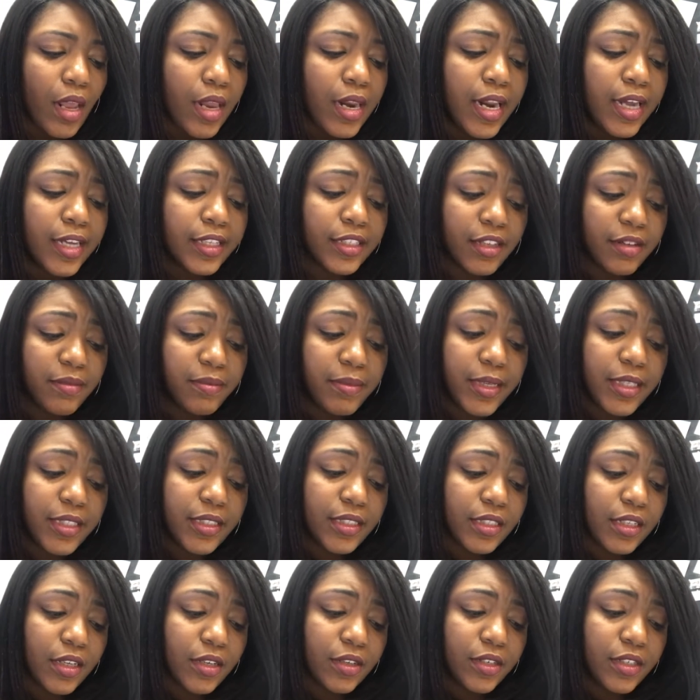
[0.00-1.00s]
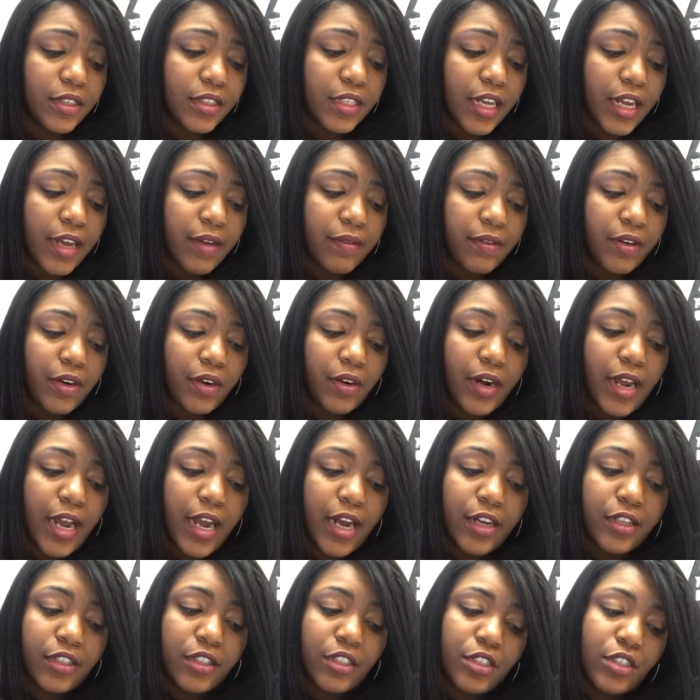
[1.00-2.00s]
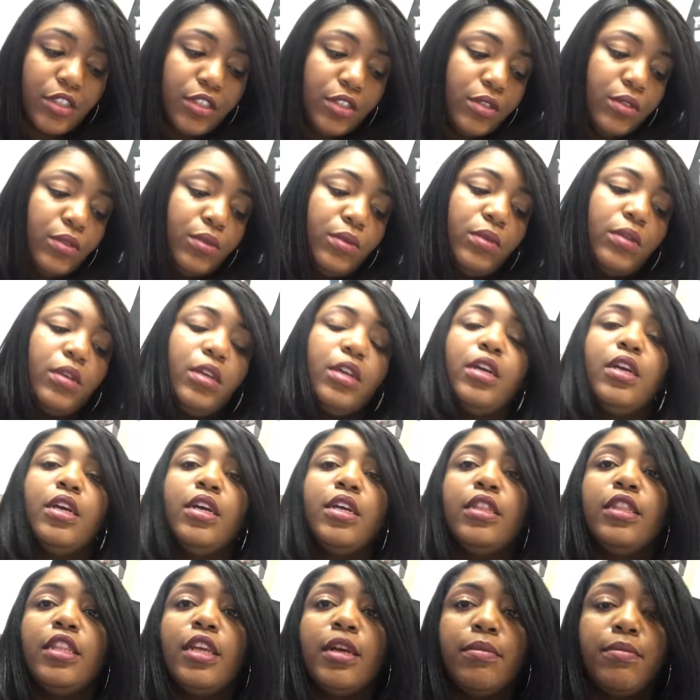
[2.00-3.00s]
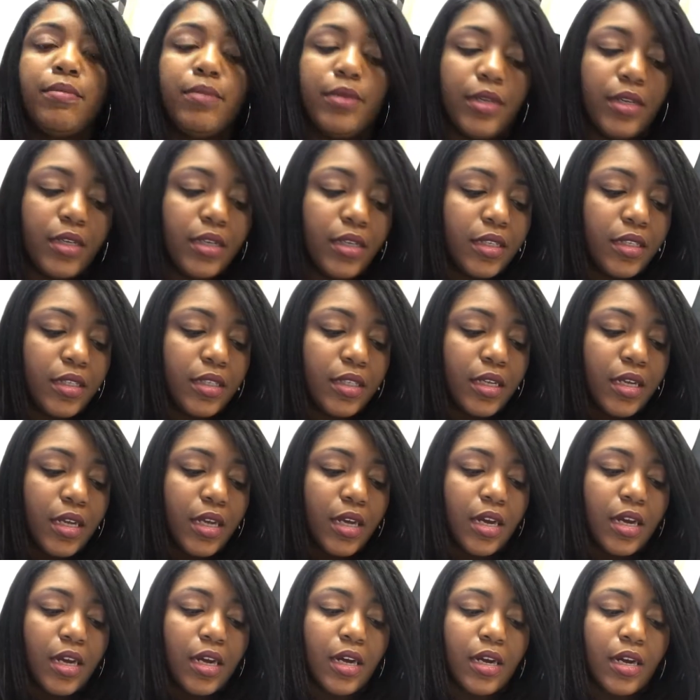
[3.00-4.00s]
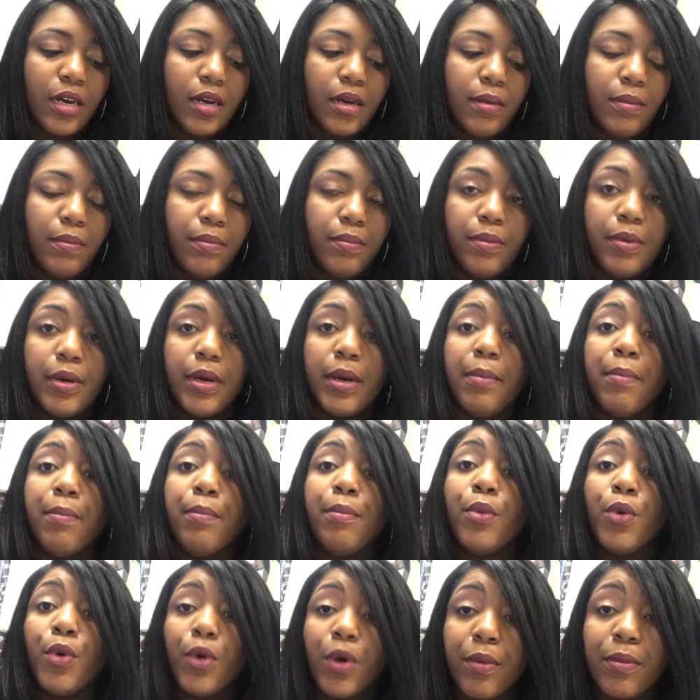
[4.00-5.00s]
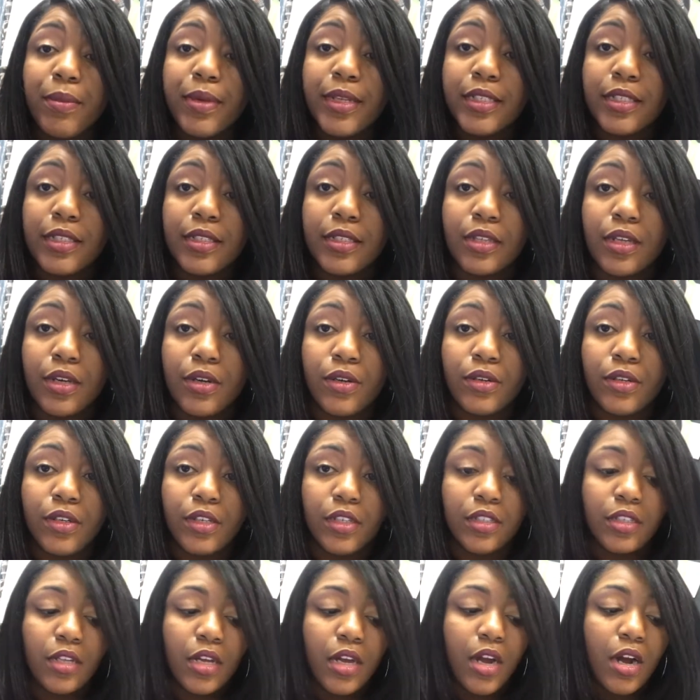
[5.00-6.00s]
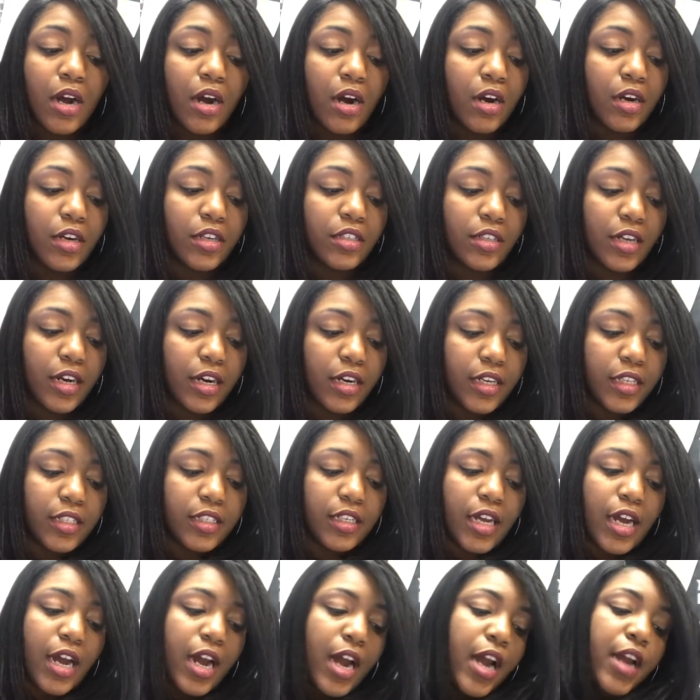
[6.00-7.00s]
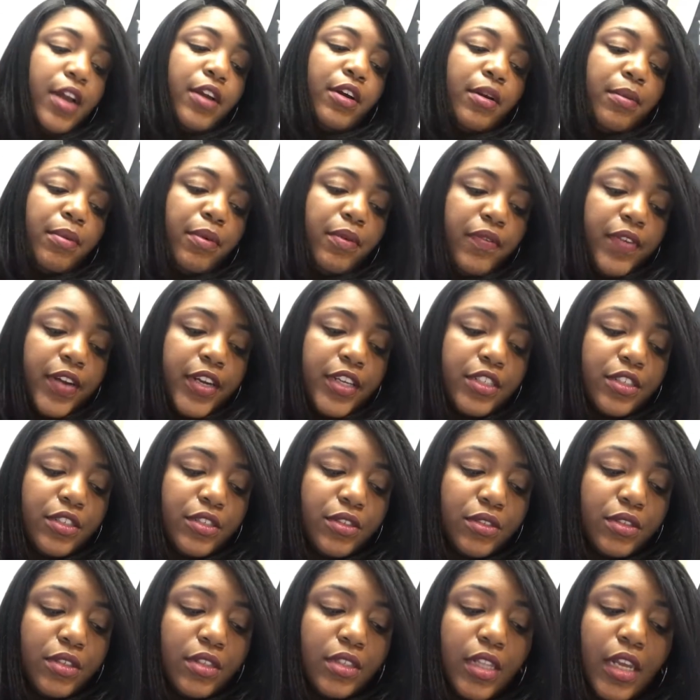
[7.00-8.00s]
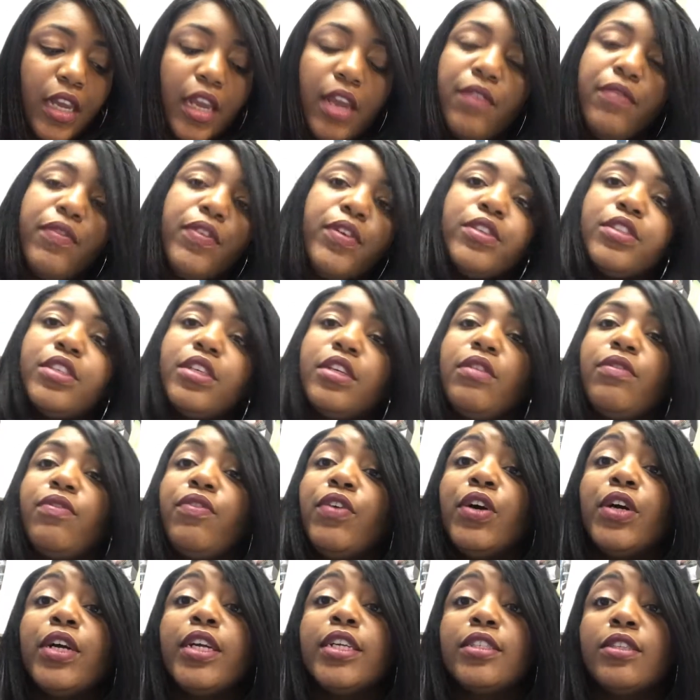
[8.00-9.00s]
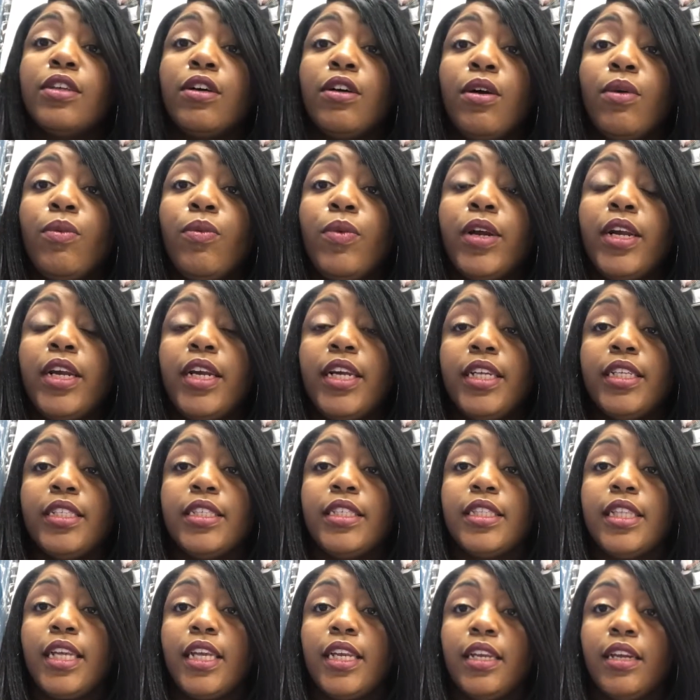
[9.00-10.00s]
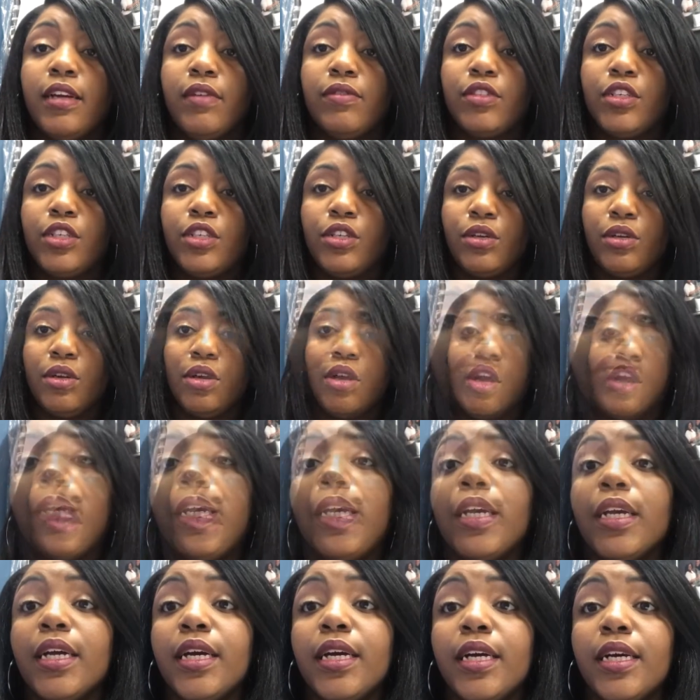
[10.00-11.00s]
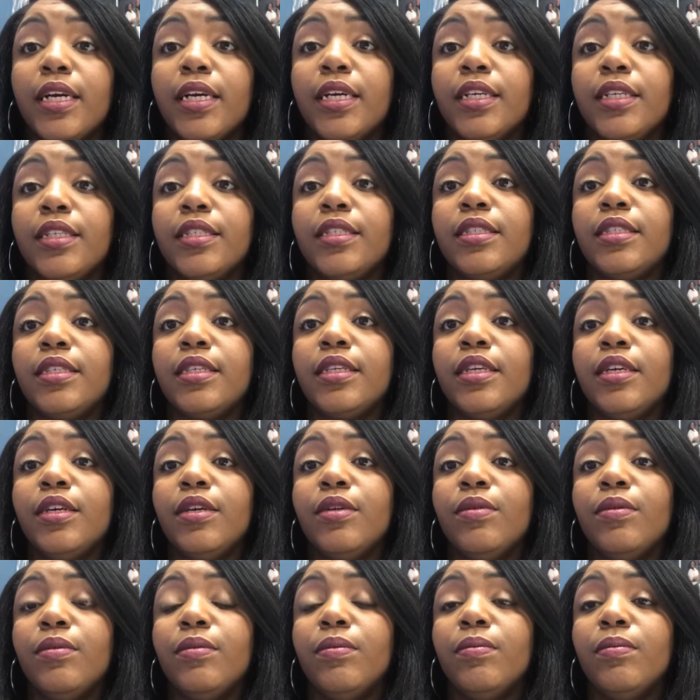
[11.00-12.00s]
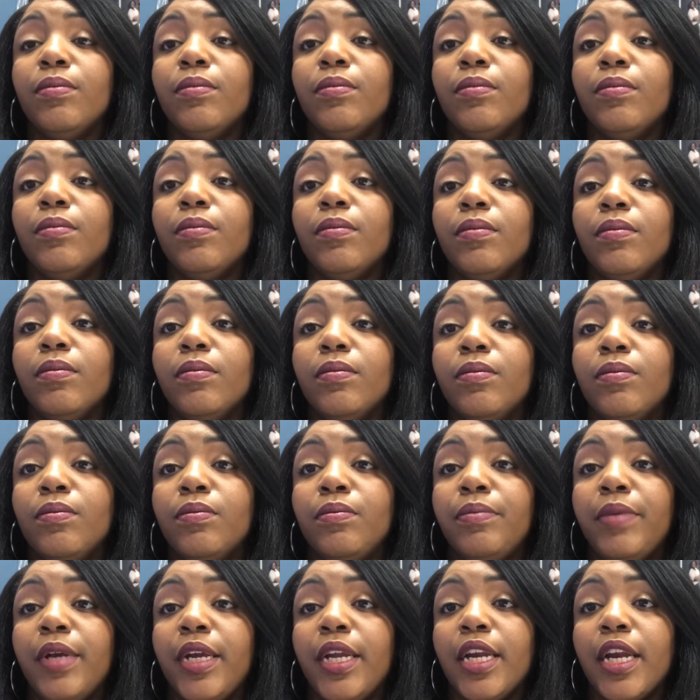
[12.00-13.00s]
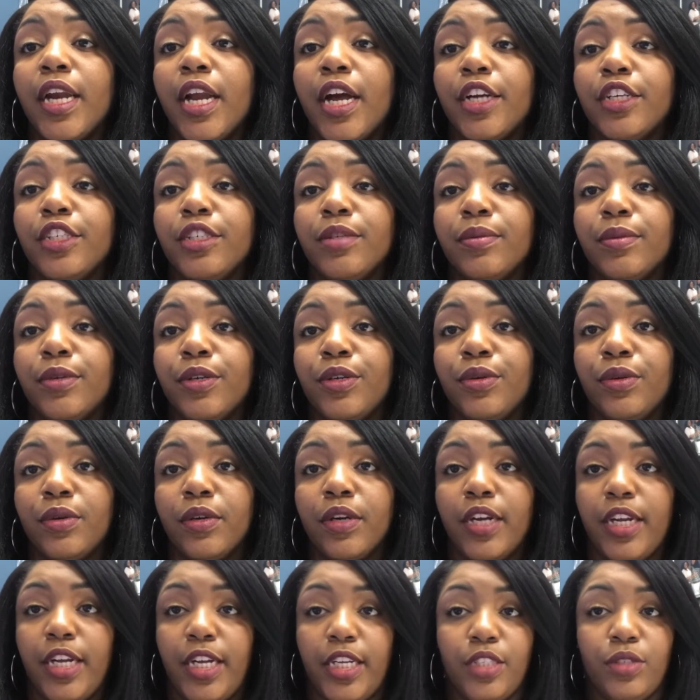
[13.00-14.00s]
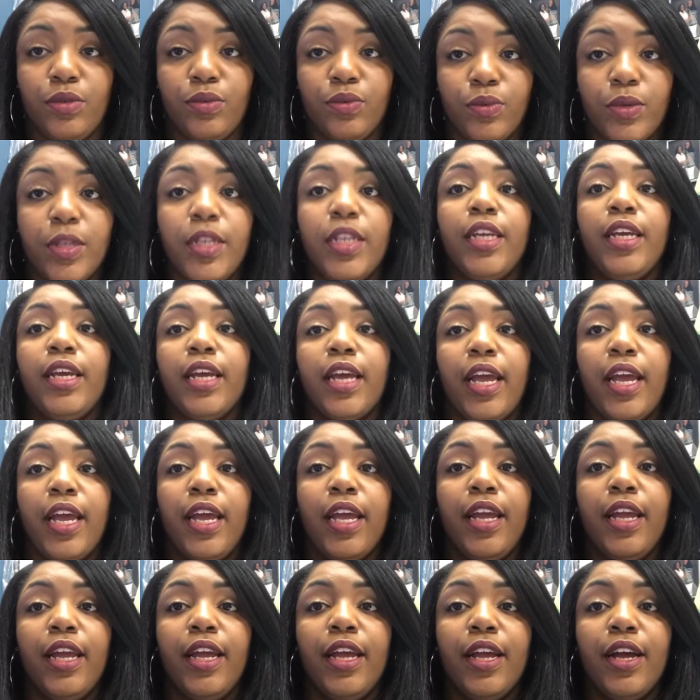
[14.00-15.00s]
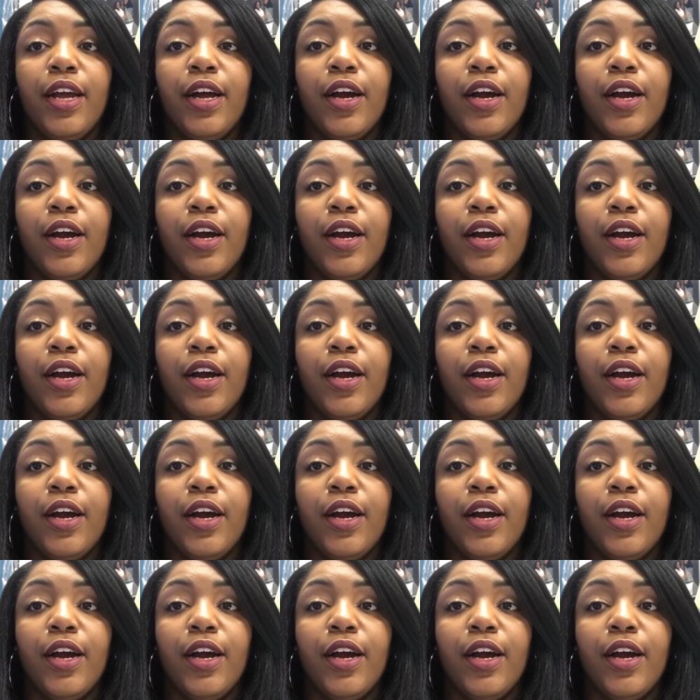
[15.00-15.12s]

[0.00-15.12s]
Now, some business owners have learned how to do their books, but more business owners are starting to hire a professional so they can focus on what it is that they love to do. Because being an entrepreneur is really a